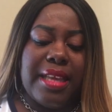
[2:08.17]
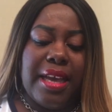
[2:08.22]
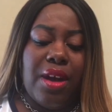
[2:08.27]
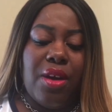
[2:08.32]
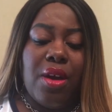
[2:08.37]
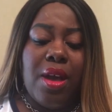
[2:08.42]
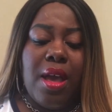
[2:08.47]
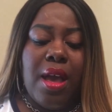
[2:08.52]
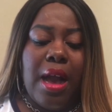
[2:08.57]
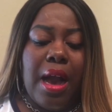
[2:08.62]

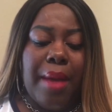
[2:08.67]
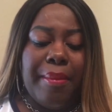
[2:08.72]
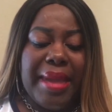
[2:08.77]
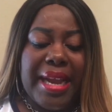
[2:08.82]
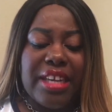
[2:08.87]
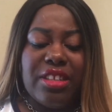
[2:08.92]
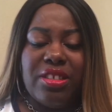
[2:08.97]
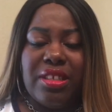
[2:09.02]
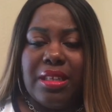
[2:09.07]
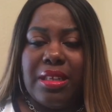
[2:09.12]
Now, I'm
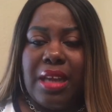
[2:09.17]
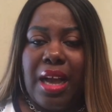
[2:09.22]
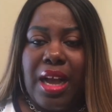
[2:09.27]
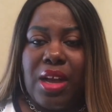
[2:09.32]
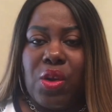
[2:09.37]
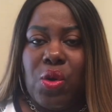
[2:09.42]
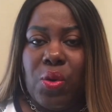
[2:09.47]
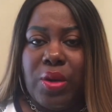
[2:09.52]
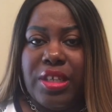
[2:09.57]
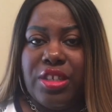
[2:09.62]
actually
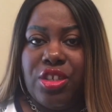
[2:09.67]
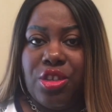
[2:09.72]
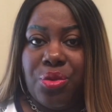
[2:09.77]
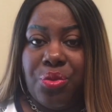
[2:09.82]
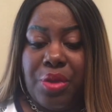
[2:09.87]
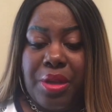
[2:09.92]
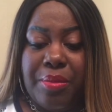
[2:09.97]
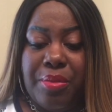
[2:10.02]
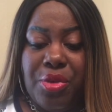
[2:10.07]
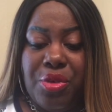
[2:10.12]
not going to
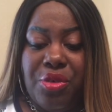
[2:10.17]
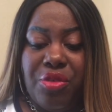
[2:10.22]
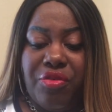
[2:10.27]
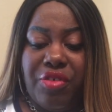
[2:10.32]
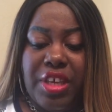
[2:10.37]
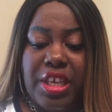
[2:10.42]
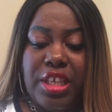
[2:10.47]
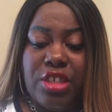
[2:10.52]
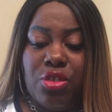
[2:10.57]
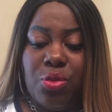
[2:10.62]

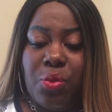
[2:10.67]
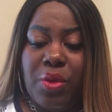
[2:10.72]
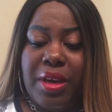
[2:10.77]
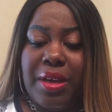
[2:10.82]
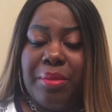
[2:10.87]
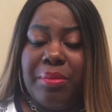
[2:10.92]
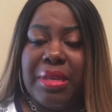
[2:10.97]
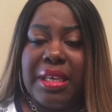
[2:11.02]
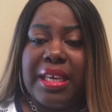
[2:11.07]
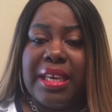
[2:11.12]
remove each
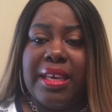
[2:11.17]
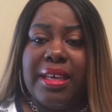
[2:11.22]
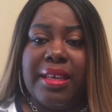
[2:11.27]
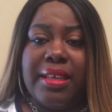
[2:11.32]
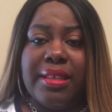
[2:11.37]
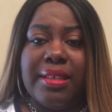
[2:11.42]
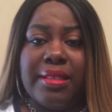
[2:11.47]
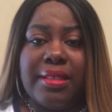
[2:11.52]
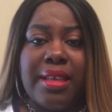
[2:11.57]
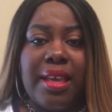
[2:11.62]
one
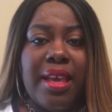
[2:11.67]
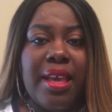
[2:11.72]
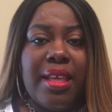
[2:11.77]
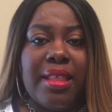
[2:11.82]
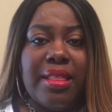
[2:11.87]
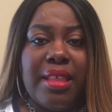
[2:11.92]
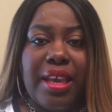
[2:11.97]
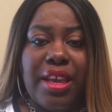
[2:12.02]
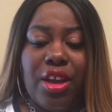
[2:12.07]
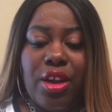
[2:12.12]
because
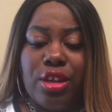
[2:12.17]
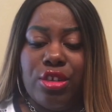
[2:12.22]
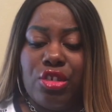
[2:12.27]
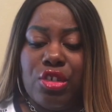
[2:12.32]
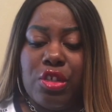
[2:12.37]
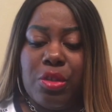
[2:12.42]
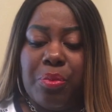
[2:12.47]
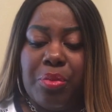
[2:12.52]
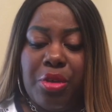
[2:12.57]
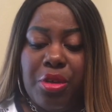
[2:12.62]
they are
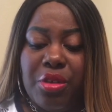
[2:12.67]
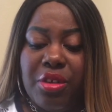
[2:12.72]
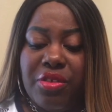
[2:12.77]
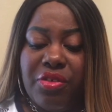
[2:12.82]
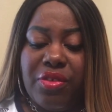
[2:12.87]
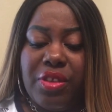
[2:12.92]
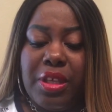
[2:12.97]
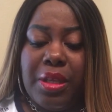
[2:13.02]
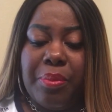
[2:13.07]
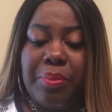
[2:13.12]
just
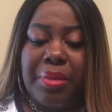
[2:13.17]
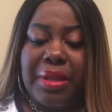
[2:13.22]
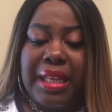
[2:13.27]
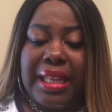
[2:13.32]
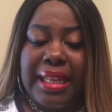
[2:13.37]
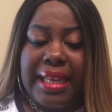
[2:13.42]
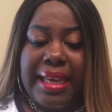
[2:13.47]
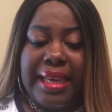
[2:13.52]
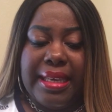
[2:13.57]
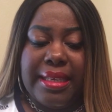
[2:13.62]
beautifully
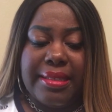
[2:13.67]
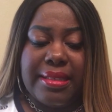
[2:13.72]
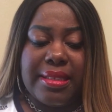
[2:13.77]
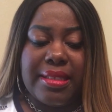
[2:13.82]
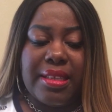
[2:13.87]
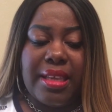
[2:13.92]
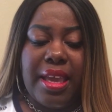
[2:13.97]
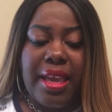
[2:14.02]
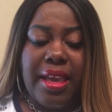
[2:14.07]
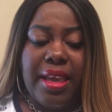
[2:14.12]

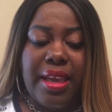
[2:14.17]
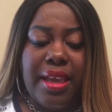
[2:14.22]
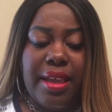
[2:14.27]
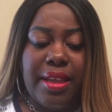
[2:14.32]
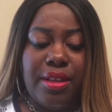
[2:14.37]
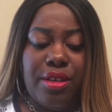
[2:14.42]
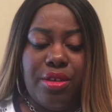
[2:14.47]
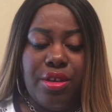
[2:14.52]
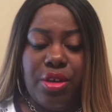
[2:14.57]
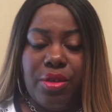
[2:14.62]
placed
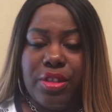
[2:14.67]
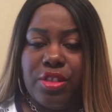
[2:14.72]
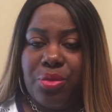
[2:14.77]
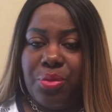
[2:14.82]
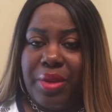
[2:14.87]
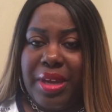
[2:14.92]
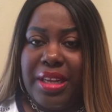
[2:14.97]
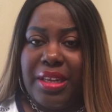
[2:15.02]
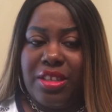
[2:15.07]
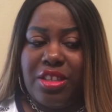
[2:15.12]
and, you know, it's
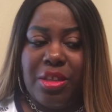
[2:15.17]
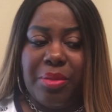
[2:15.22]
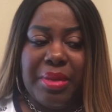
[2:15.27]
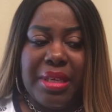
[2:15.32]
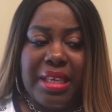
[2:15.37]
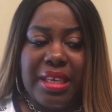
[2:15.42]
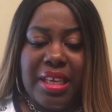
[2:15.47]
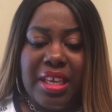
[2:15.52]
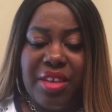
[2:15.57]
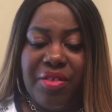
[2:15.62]
ready to
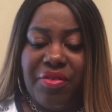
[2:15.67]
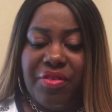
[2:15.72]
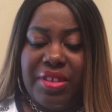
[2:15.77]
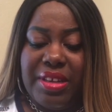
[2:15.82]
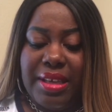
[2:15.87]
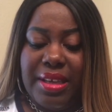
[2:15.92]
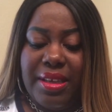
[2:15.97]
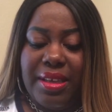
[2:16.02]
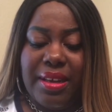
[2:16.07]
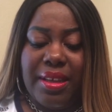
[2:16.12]
be
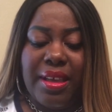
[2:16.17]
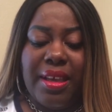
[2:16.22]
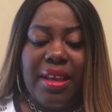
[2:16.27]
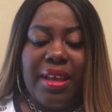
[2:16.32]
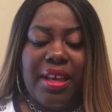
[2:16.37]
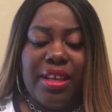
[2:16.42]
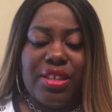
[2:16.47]
gifted.